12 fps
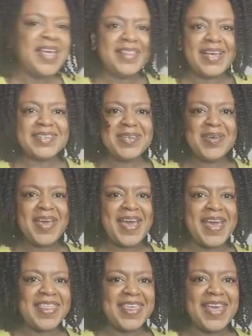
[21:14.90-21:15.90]
That's
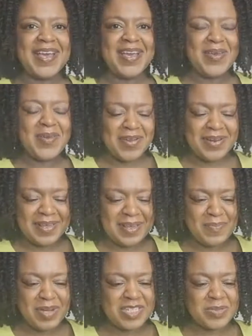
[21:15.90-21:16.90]
okay. Thank you, Ollie.
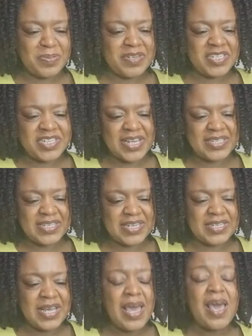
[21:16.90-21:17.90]
Much
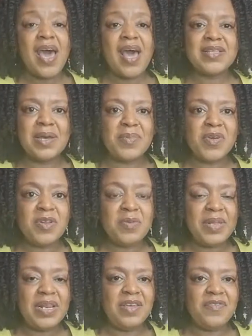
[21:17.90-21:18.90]
appreciated. And I'm going to be
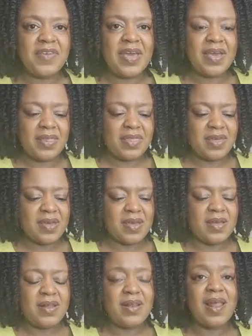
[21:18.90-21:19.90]
leaving
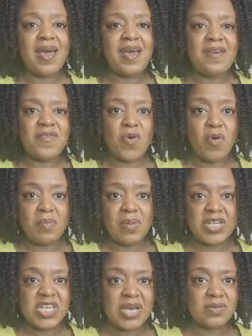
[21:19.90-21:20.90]
the live on my
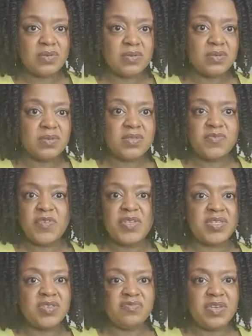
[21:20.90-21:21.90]
channel for you
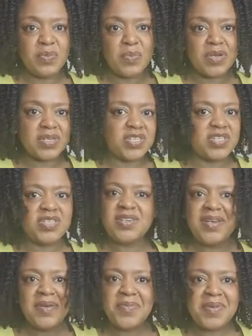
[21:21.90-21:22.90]
to rewatch
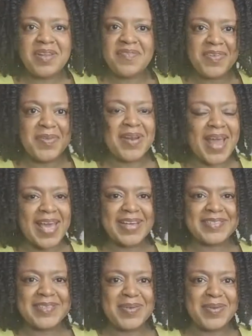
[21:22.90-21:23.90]
whenever you like.
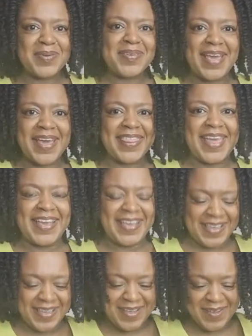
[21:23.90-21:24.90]
So, yeah, thank
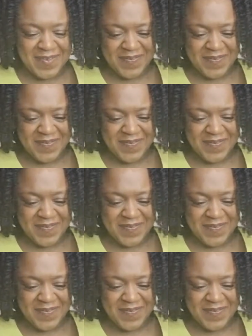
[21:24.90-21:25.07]
you.